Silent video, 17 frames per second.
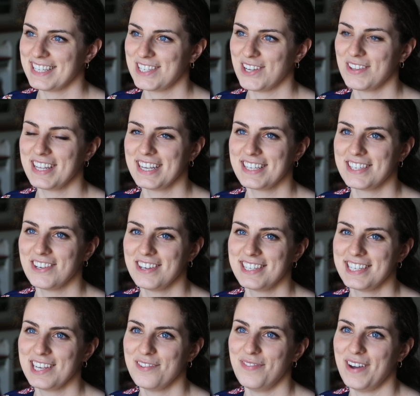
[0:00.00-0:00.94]
So the
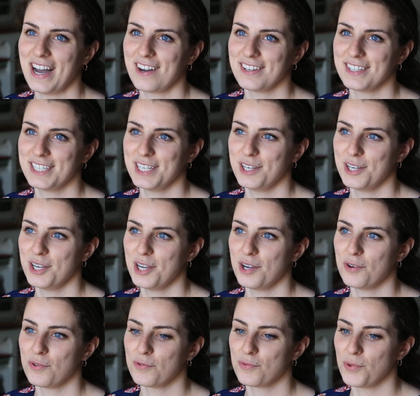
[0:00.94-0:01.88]
associate
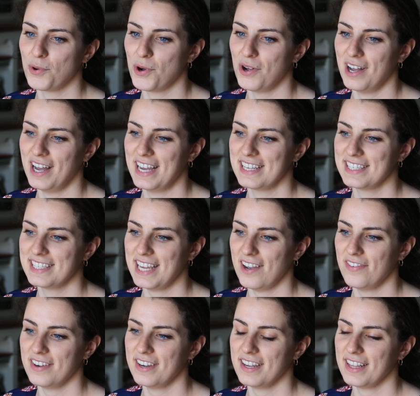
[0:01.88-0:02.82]
faculty role has
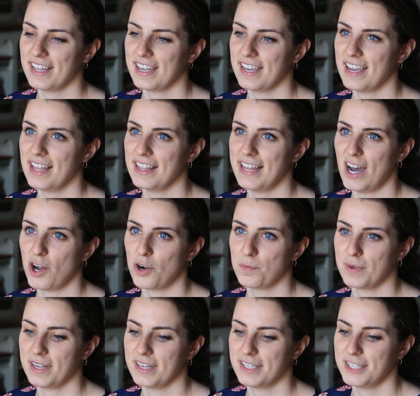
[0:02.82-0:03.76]
definitely allowed
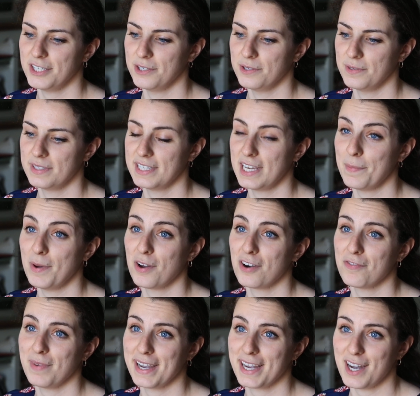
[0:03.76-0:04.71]
me to step
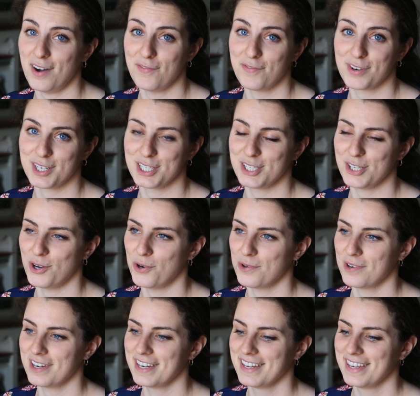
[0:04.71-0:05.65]
out of my comfort
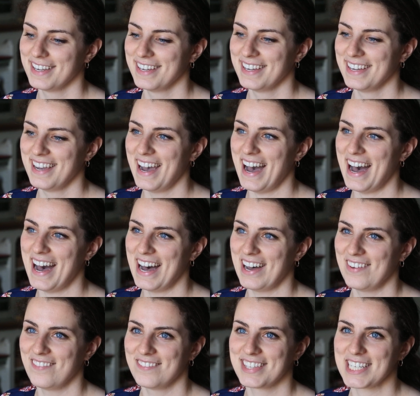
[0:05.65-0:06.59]
zone.
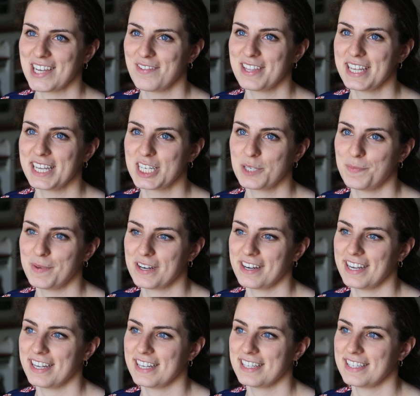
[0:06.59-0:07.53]
Um, some of the
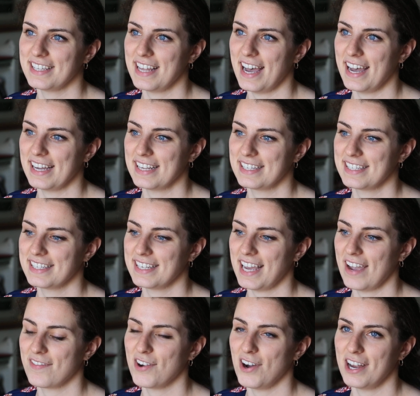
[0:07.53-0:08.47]
experience that
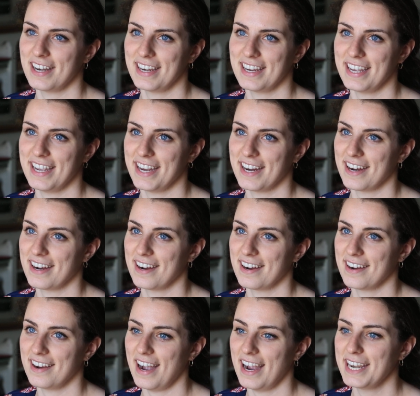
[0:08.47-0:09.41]
I've gotten
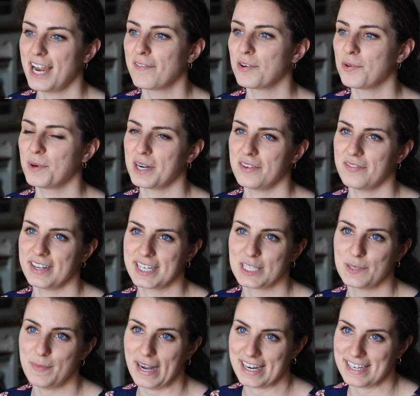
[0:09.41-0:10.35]
here, I never would have
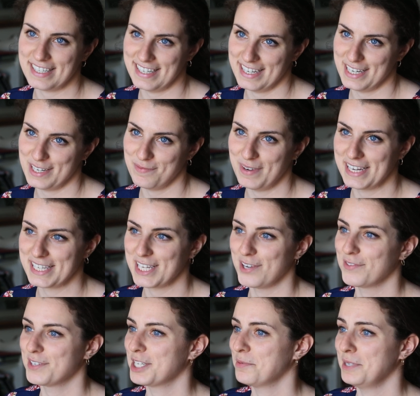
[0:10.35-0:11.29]
expected
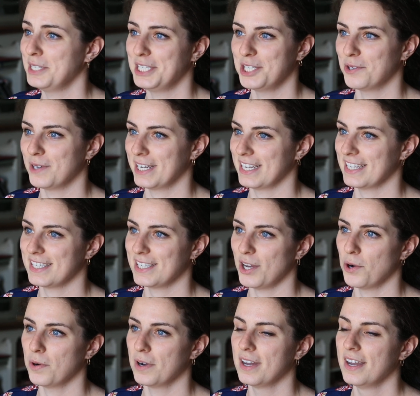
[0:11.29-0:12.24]
myself to be doing.
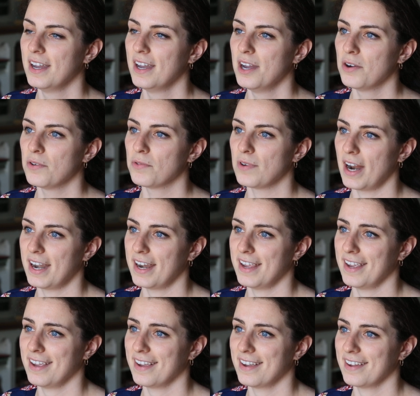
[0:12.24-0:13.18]
So
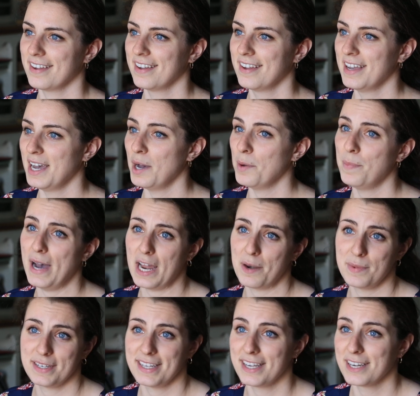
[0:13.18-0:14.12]
running a
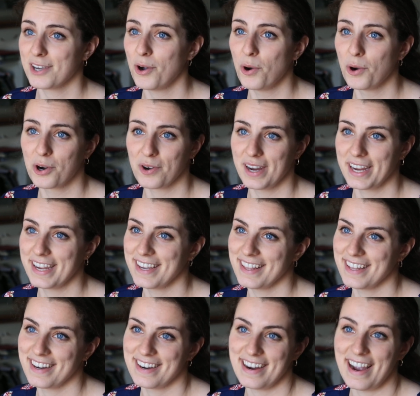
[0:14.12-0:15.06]
badminton
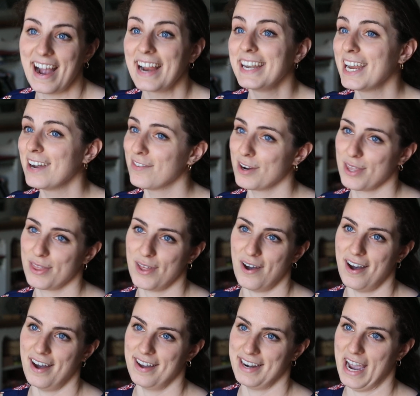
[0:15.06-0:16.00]
co-curricular, I never
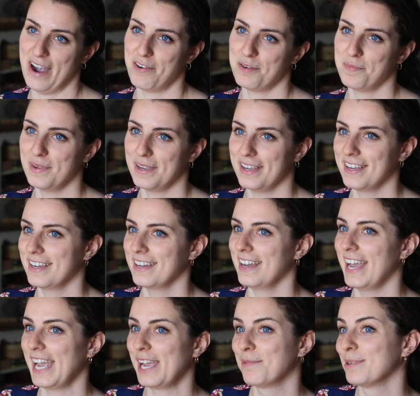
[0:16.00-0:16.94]
thought I would be
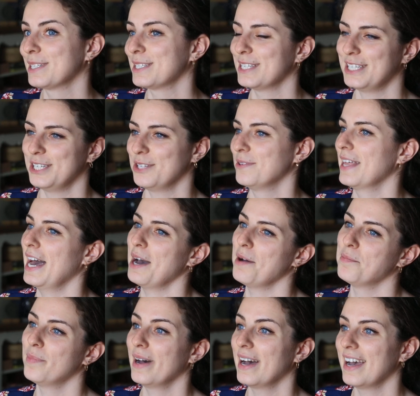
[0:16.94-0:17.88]
able to do
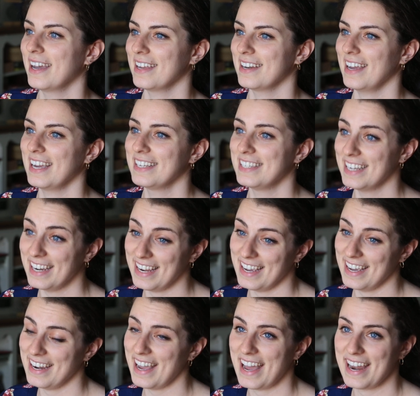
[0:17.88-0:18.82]
that, but I did
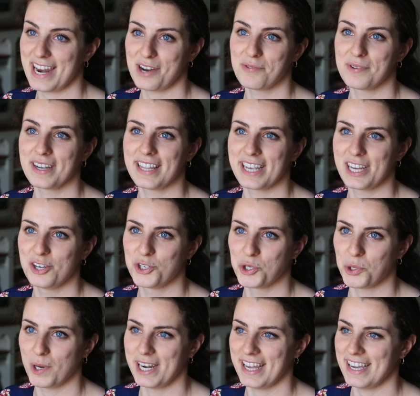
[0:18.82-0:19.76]
it and I really
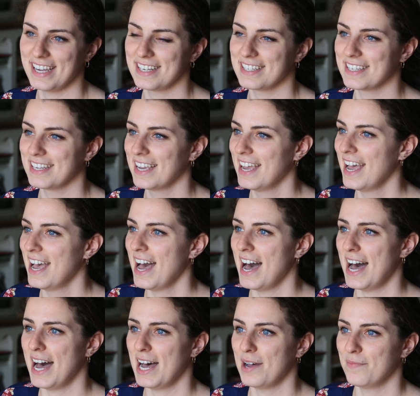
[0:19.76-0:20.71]
enjoyed it.
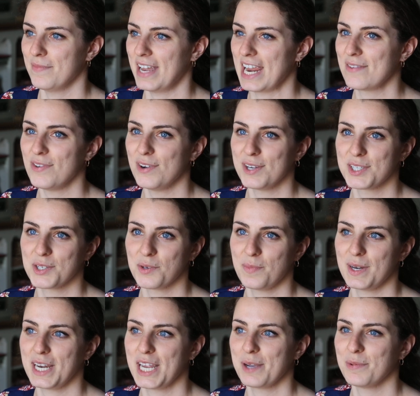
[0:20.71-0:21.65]
Um, and I've also
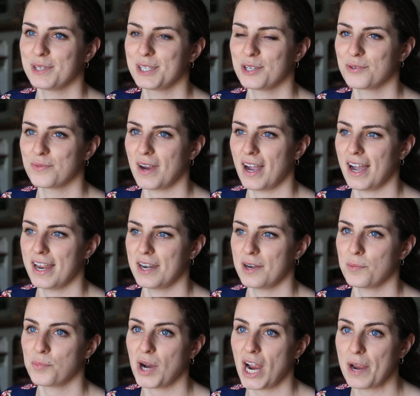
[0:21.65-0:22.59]
been able to
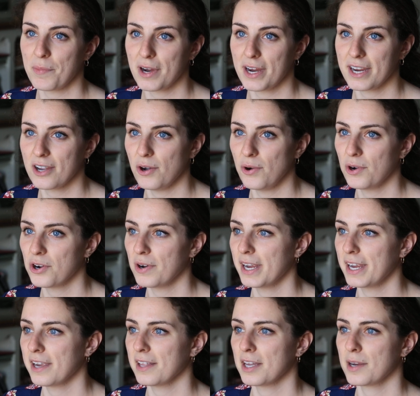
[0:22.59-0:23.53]
run primary
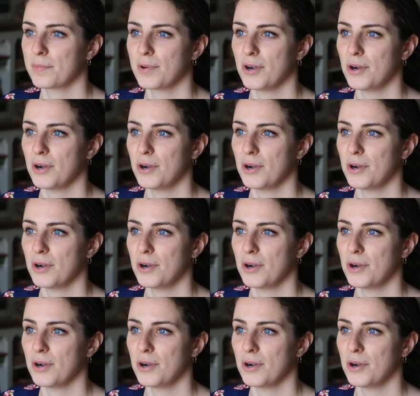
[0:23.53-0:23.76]
co-curricular